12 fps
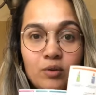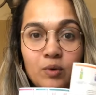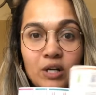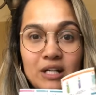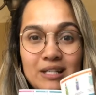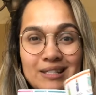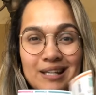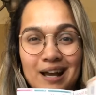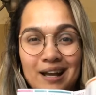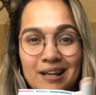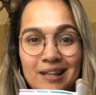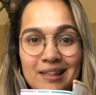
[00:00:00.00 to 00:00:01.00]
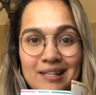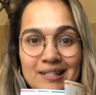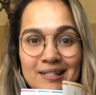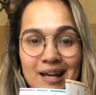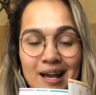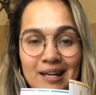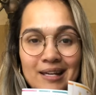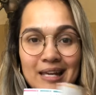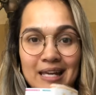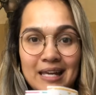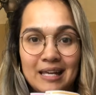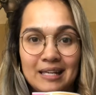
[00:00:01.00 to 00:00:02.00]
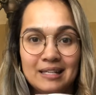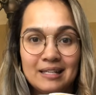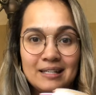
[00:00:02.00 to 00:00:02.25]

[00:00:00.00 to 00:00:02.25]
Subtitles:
we're going to tuck this side in,